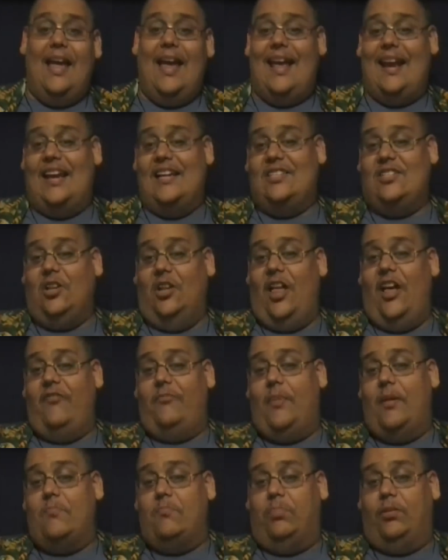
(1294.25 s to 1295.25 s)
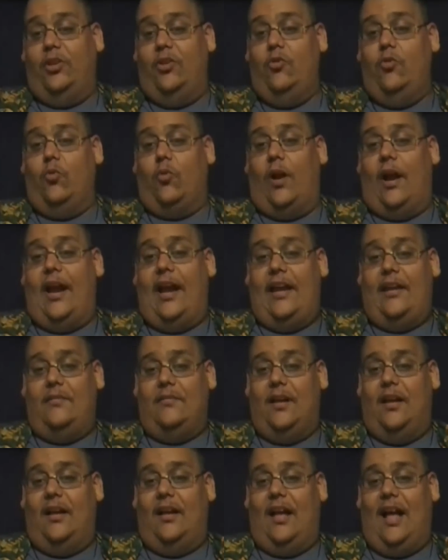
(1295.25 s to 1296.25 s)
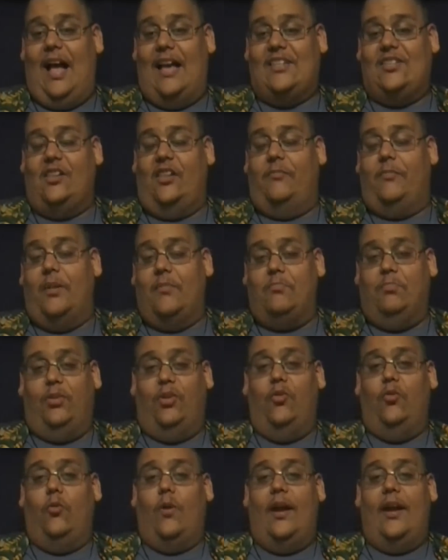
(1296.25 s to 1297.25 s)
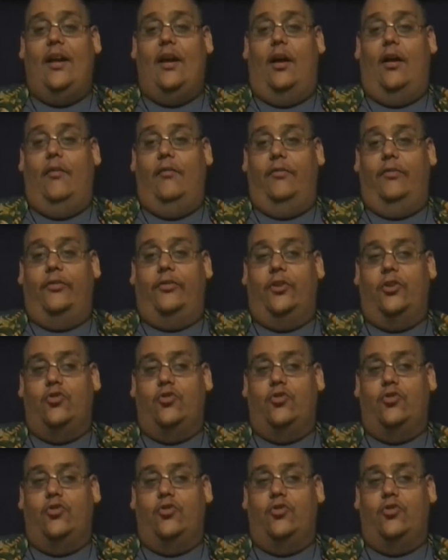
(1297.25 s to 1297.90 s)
And I still have my Blu-ray, of